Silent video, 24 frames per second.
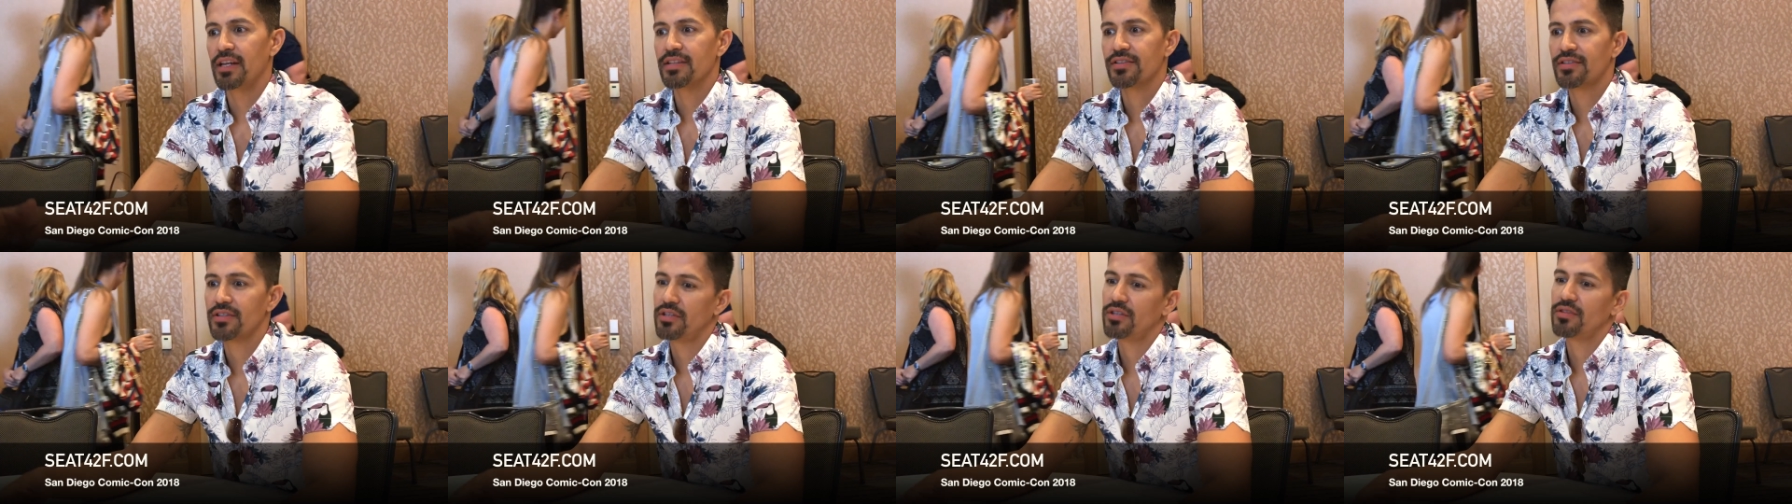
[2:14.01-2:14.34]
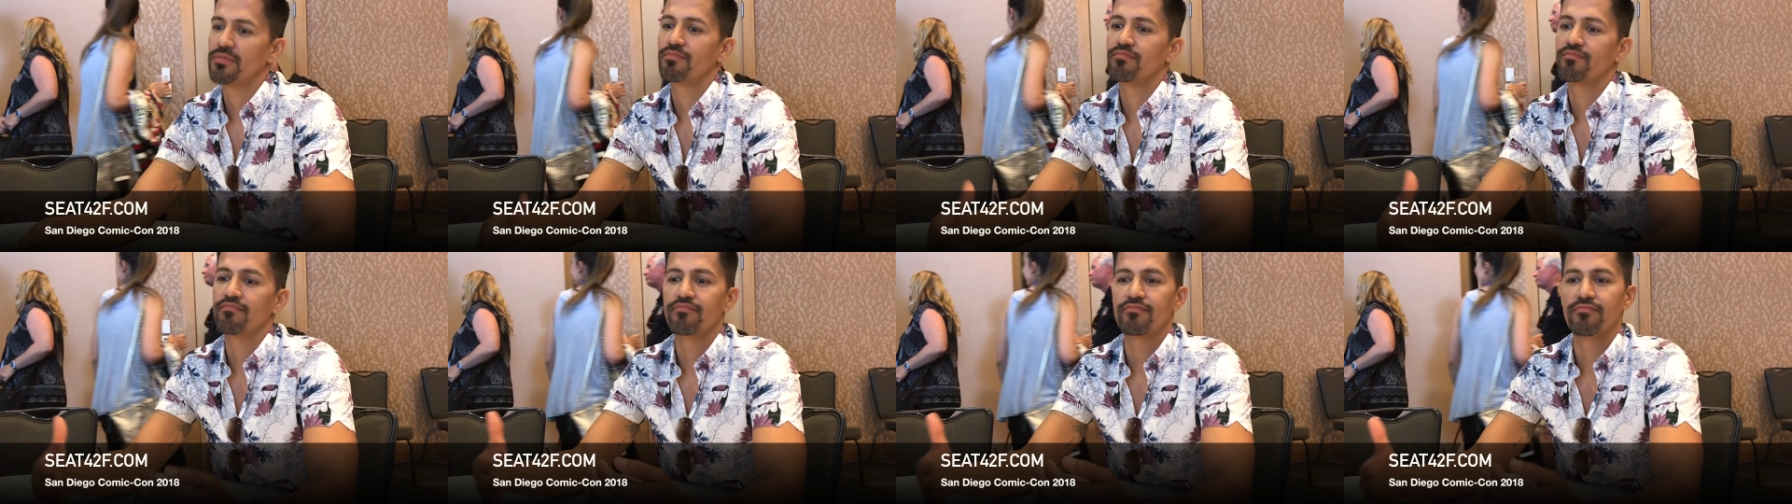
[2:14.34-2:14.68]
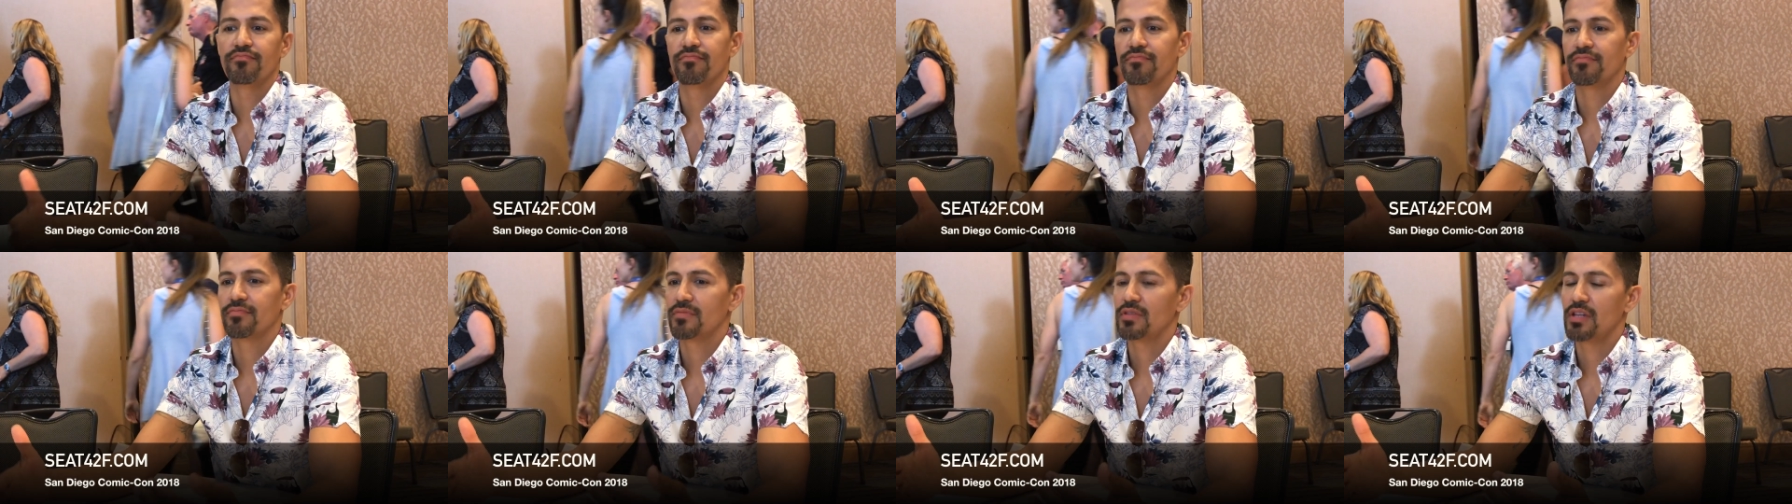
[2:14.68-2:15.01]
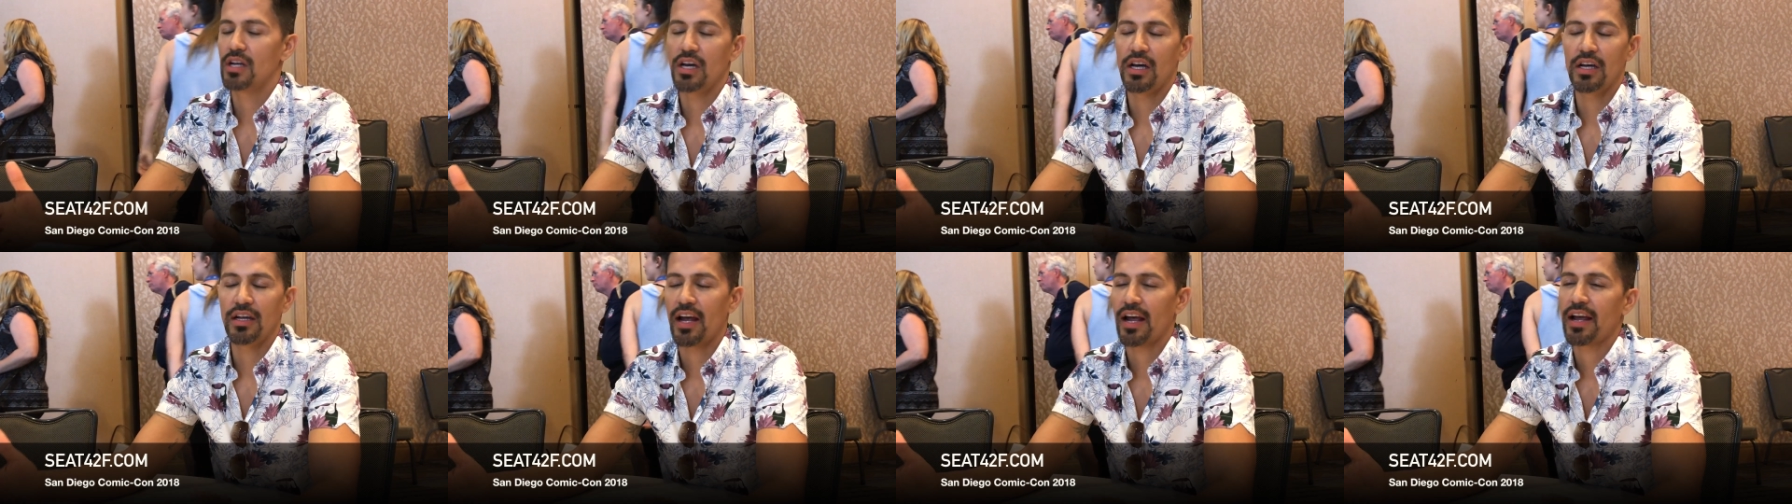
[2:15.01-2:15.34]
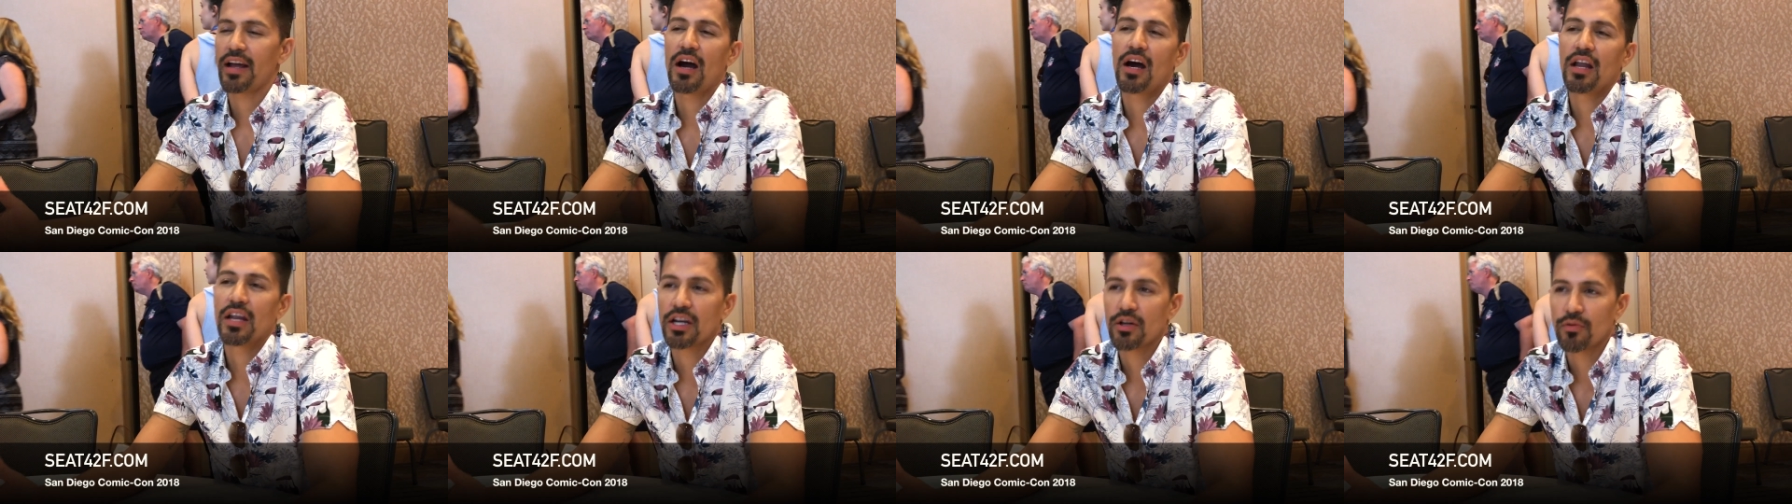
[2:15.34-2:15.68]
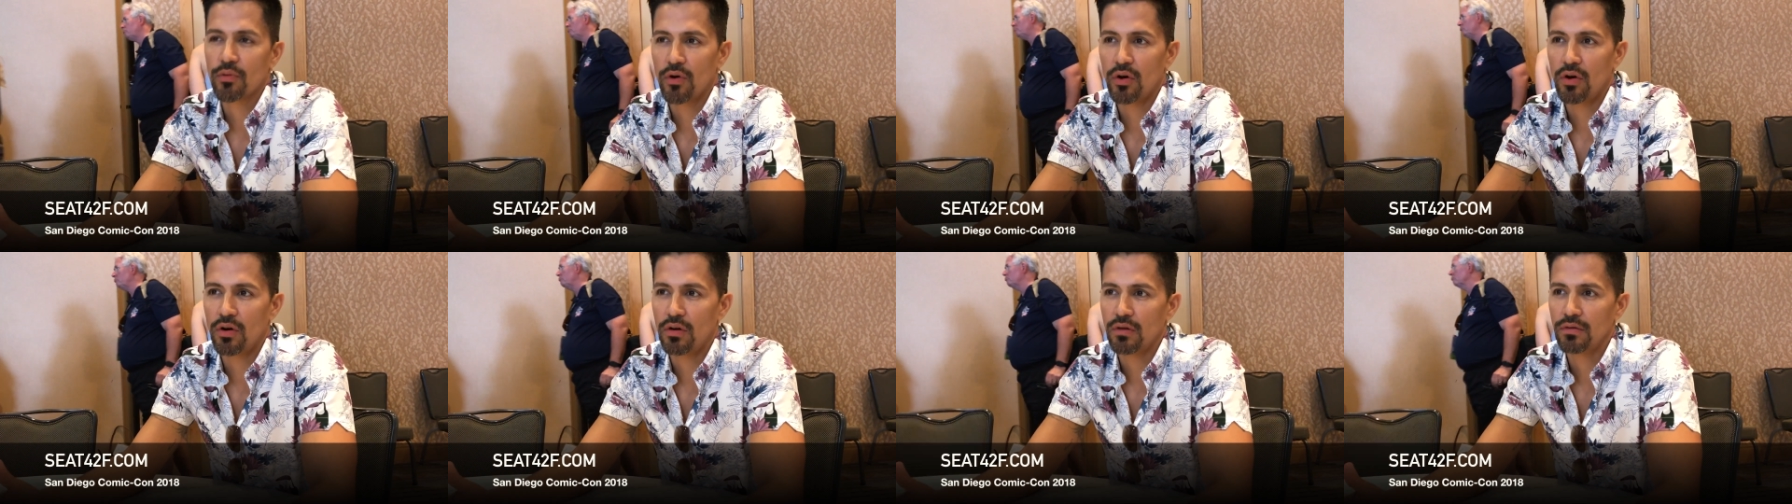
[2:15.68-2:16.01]
into an
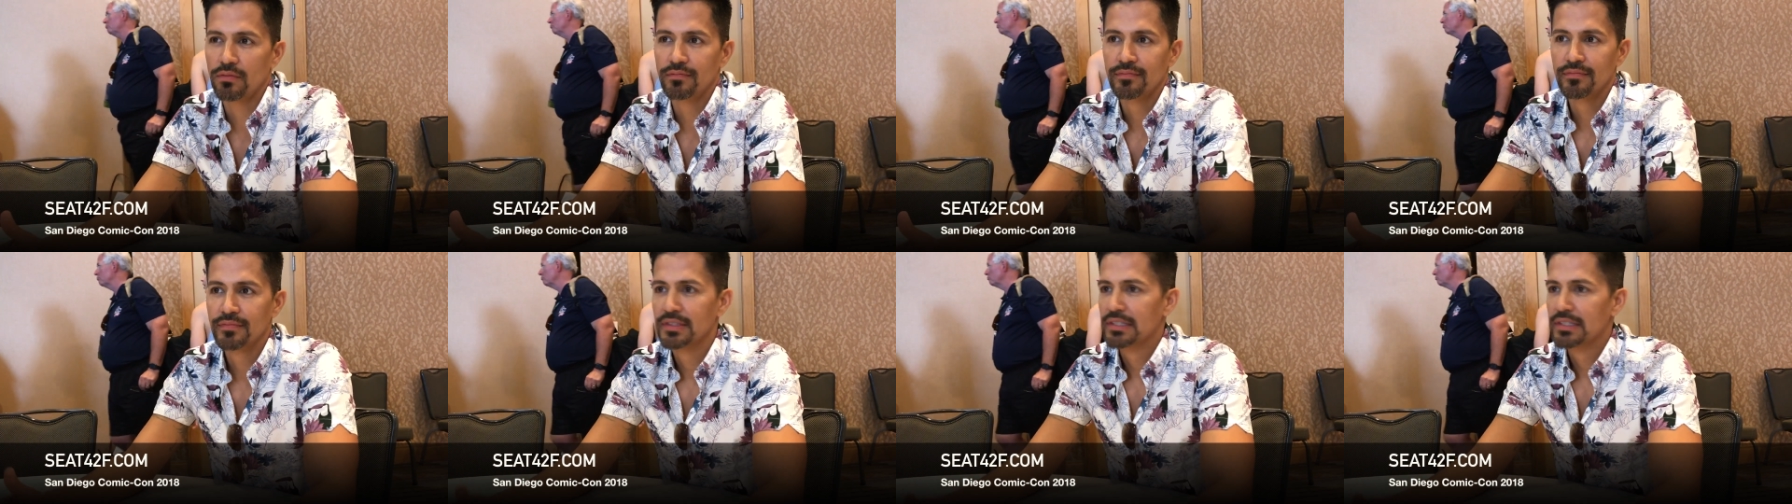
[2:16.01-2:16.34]
iconic role,